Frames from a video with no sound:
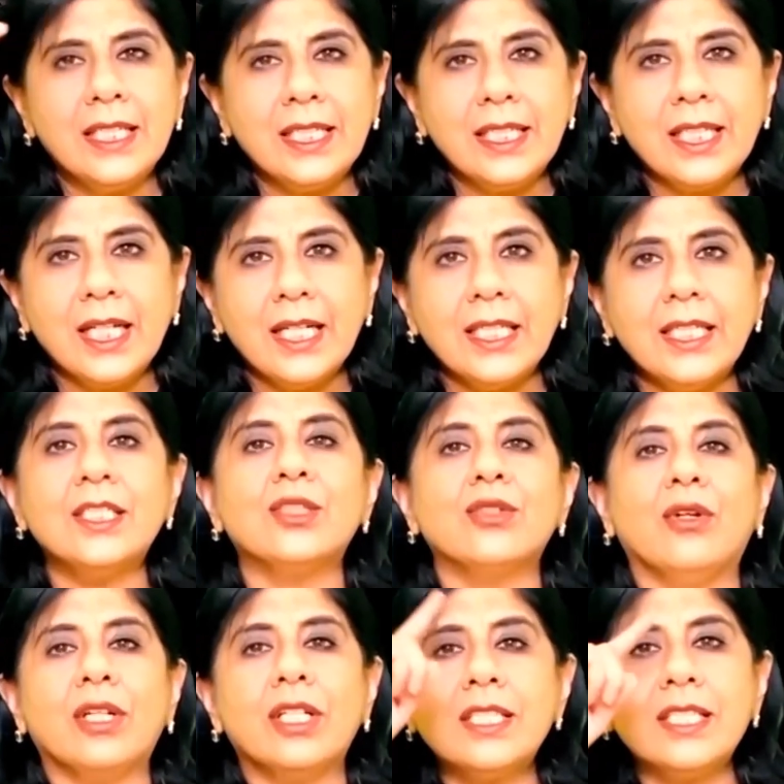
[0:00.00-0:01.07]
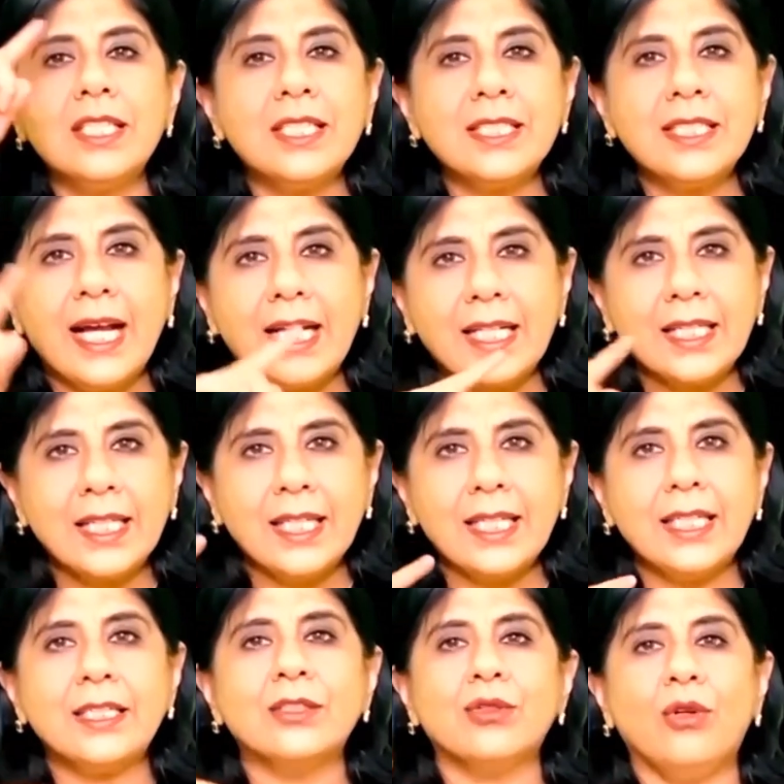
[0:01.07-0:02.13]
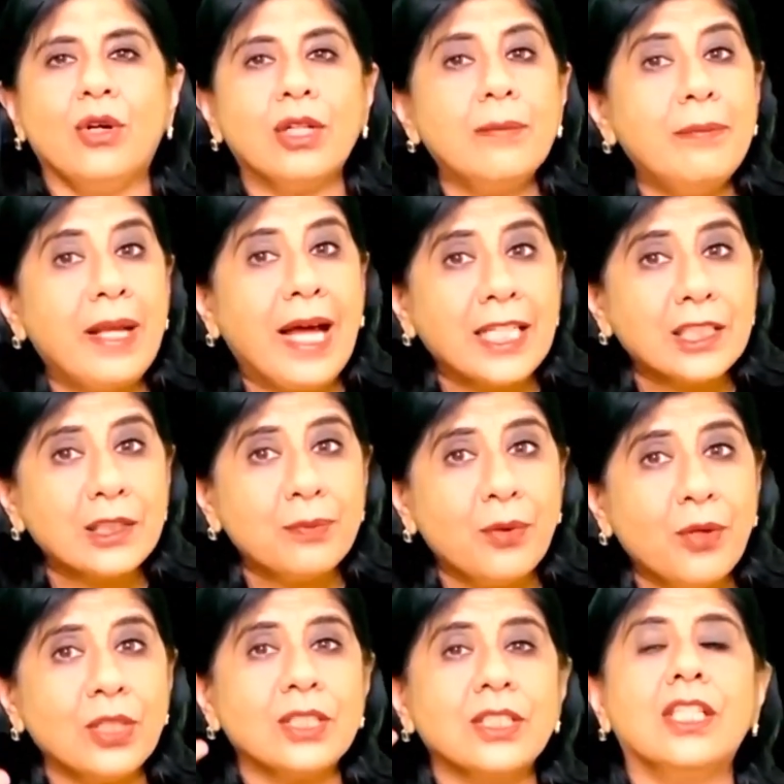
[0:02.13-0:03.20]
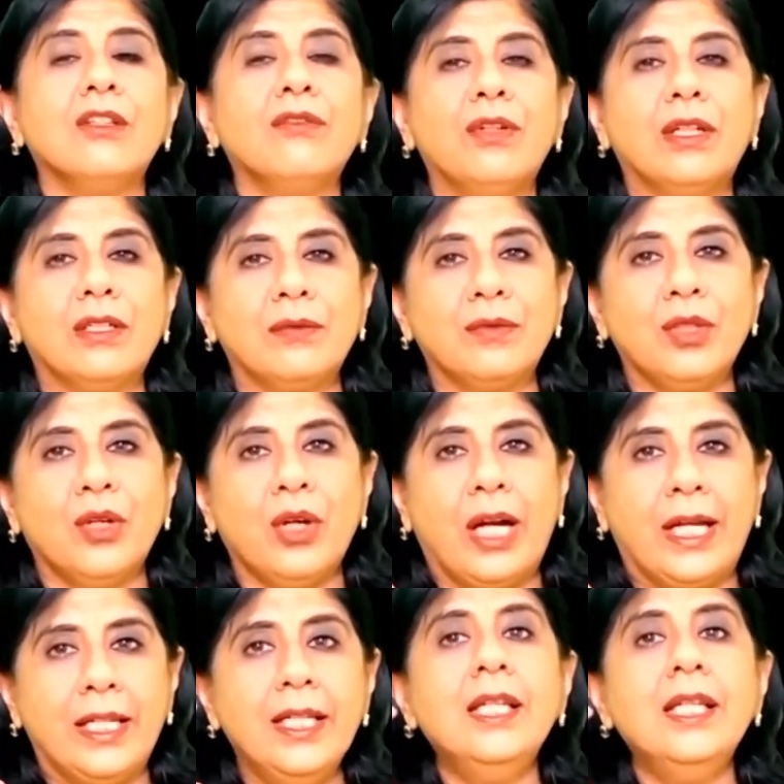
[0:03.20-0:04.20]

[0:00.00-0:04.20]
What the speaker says: lights or a zigzag lights or a black spots in front of the eye,